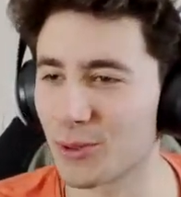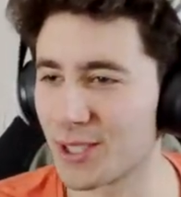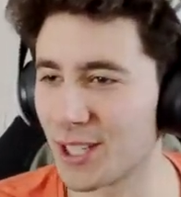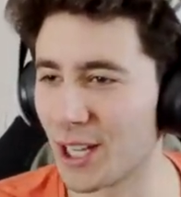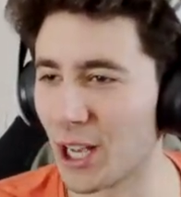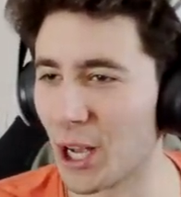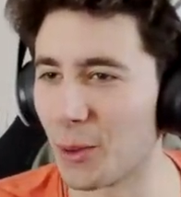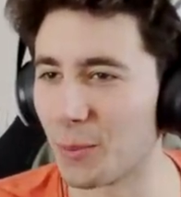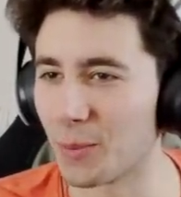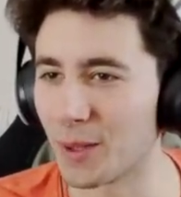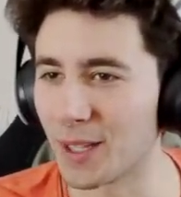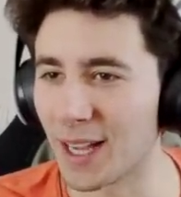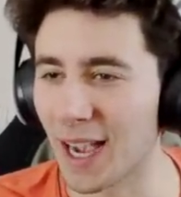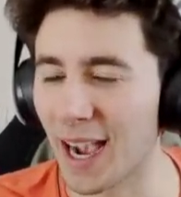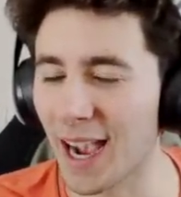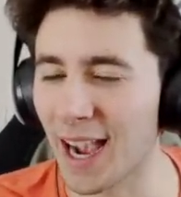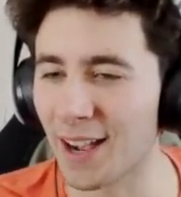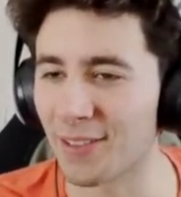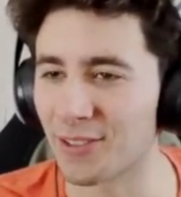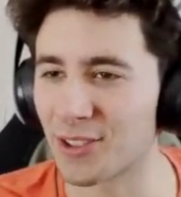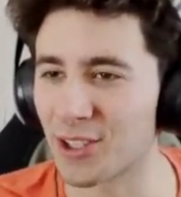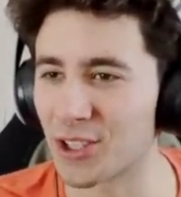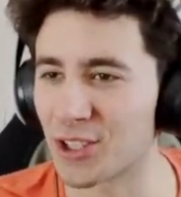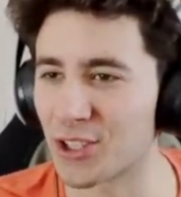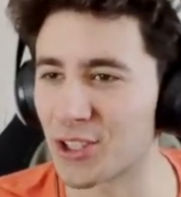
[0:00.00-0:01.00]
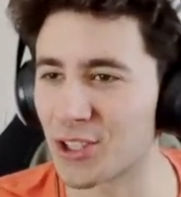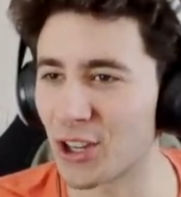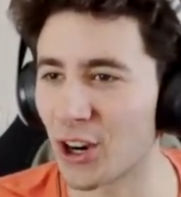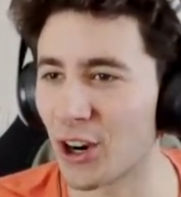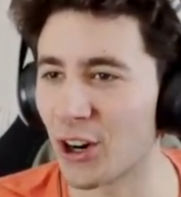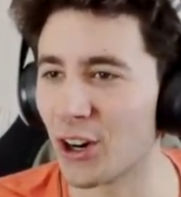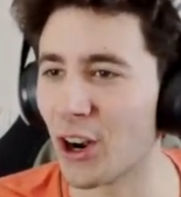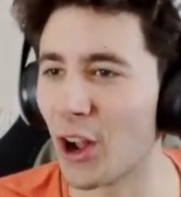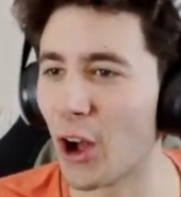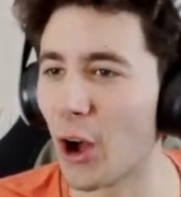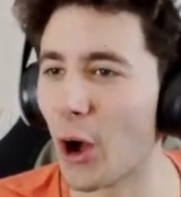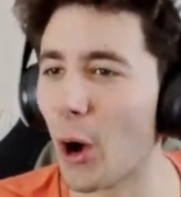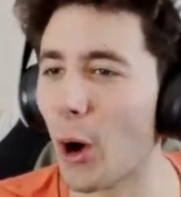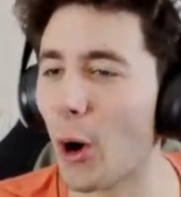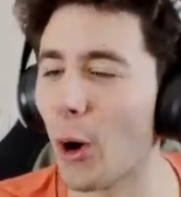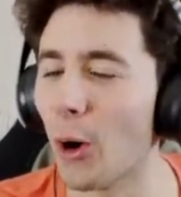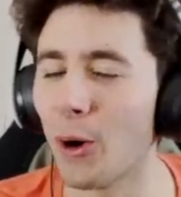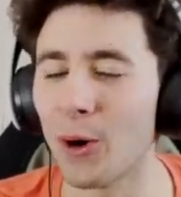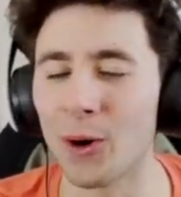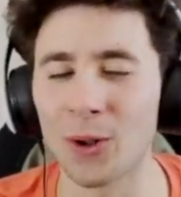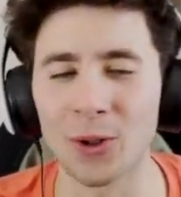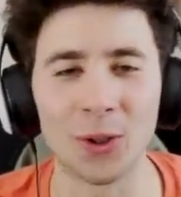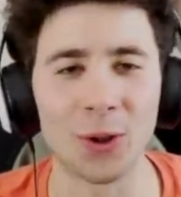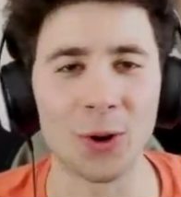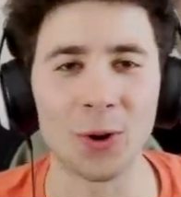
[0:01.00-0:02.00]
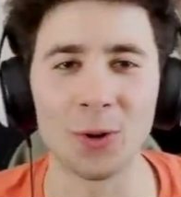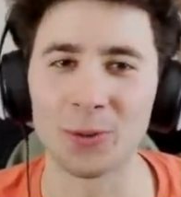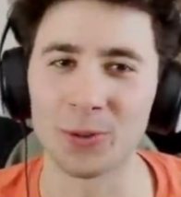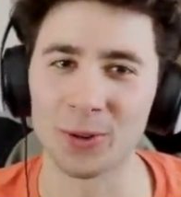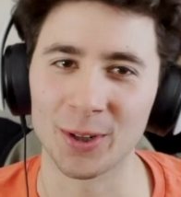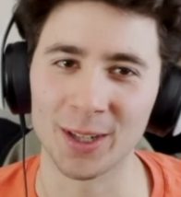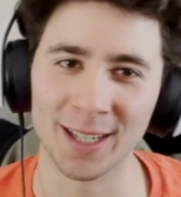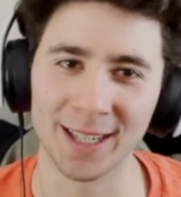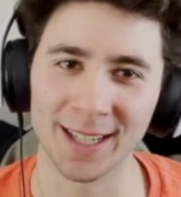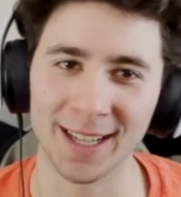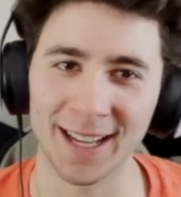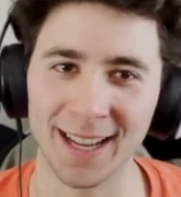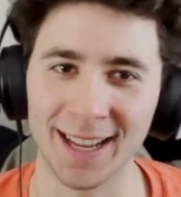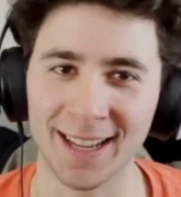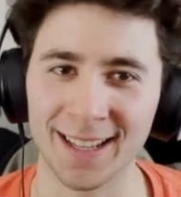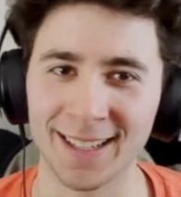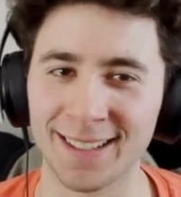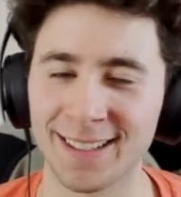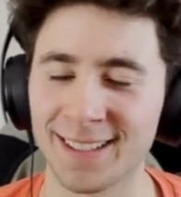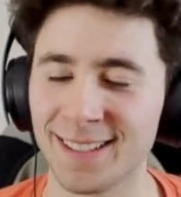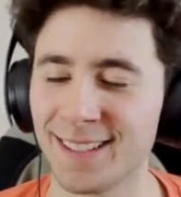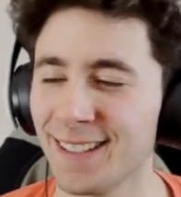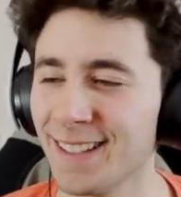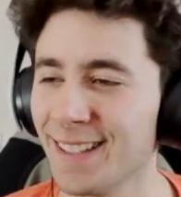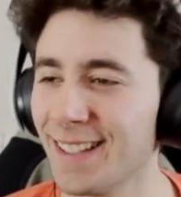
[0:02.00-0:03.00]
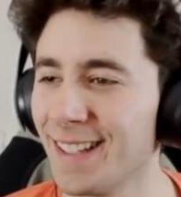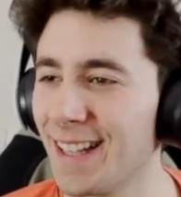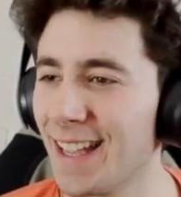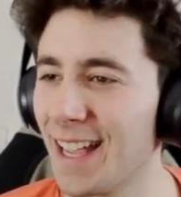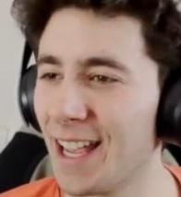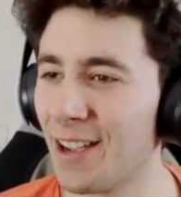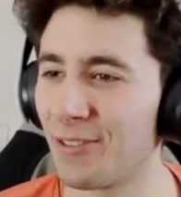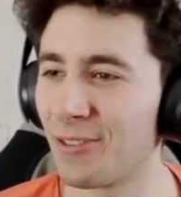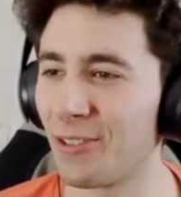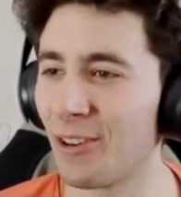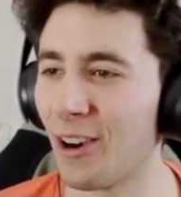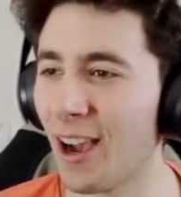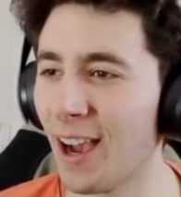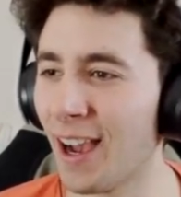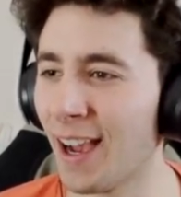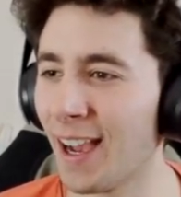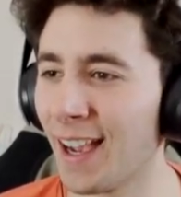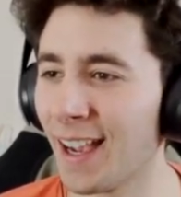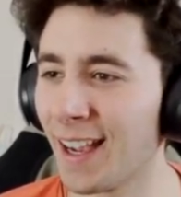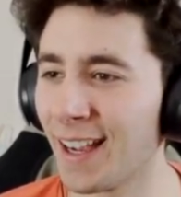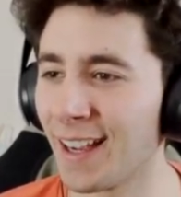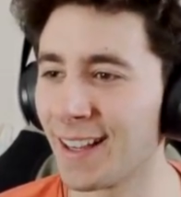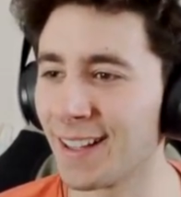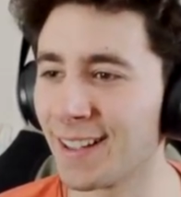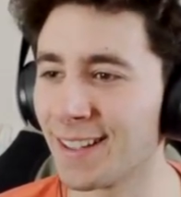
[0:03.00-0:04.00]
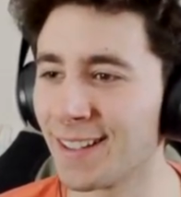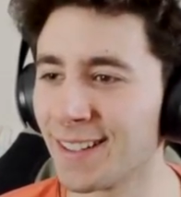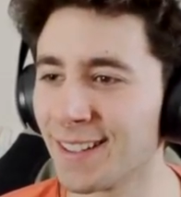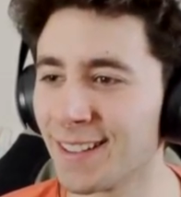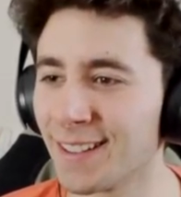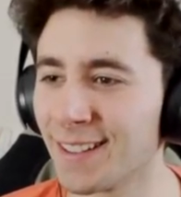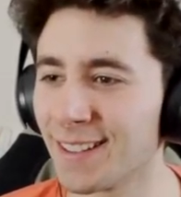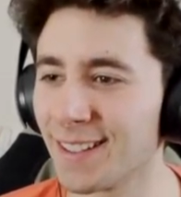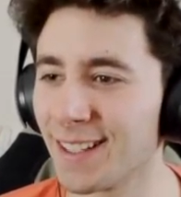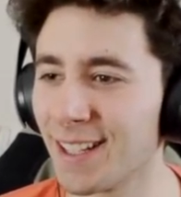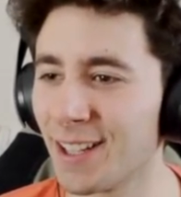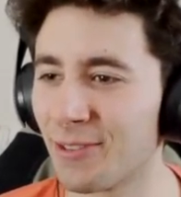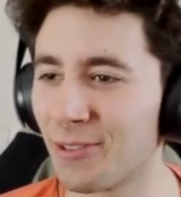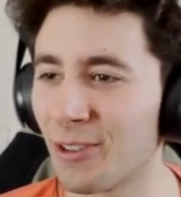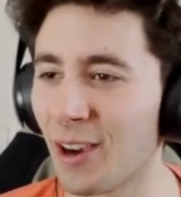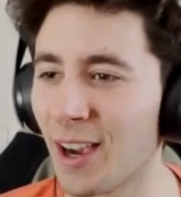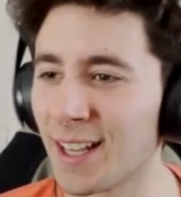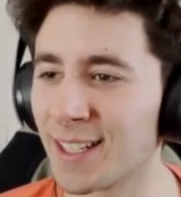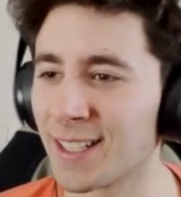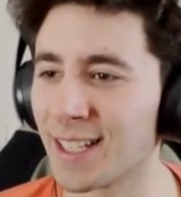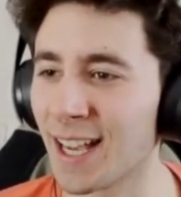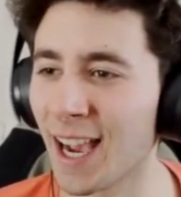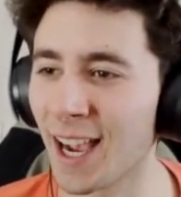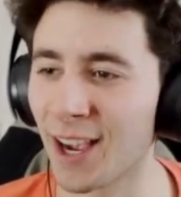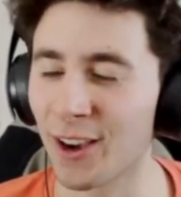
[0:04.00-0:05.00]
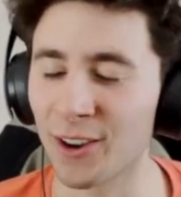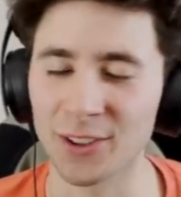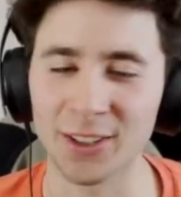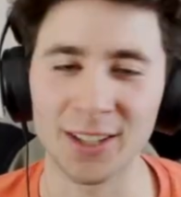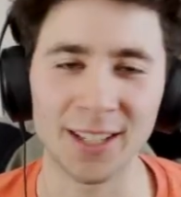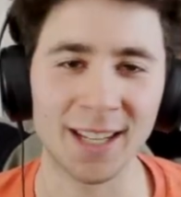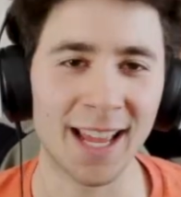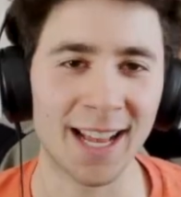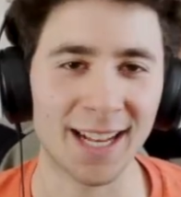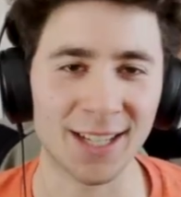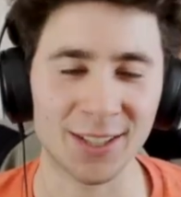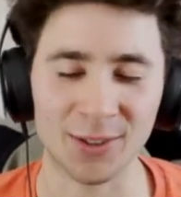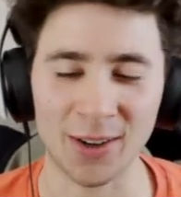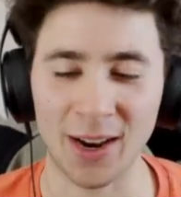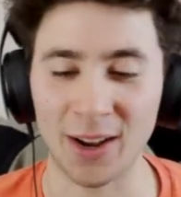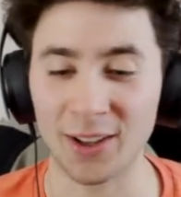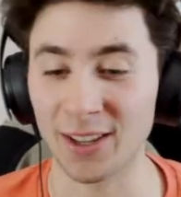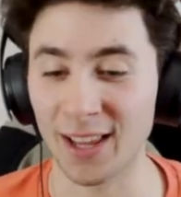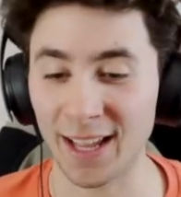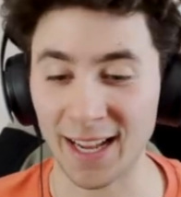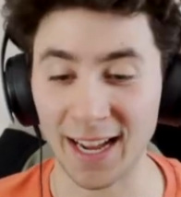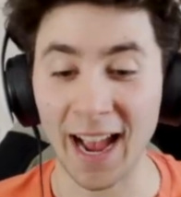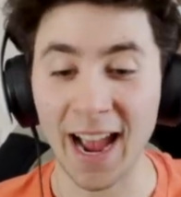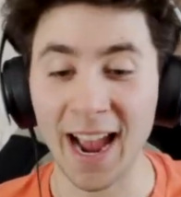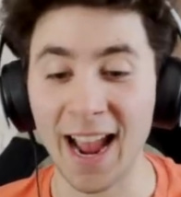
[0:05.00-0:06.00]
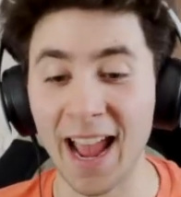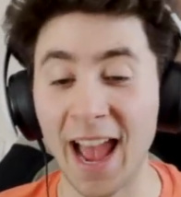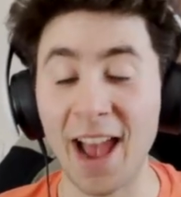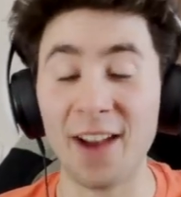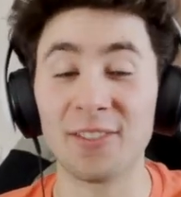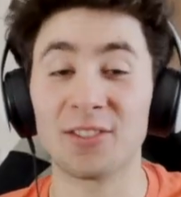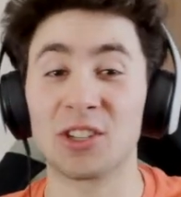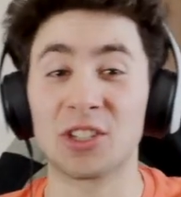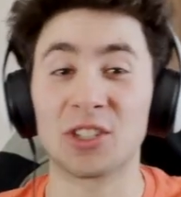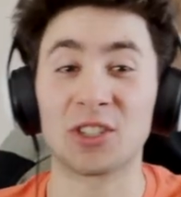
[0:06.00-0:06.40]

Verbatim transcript: tell me I have to start all over again if I if I die on the next round. Like I have to